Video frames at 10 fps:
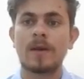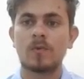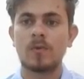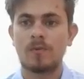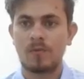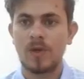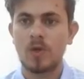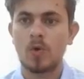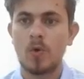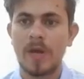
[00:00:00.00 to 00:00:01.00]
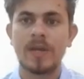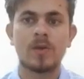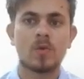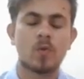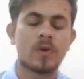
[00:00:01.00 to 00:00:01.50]
back to the video
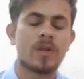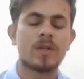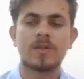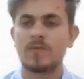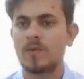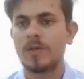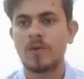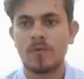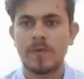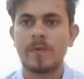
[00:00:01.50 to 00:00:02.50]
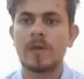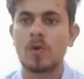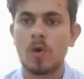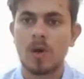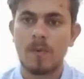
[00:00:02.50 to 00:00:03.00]
and today in this video we will
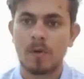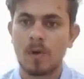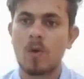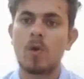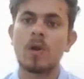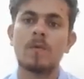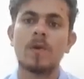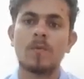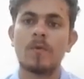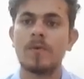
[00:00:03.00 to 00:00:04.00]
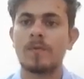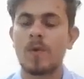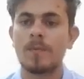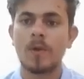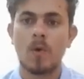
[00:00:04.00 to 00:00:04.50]
talk about a Hollywood movie
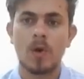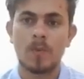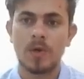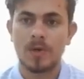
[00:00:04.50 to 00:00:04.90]
from the Hollywood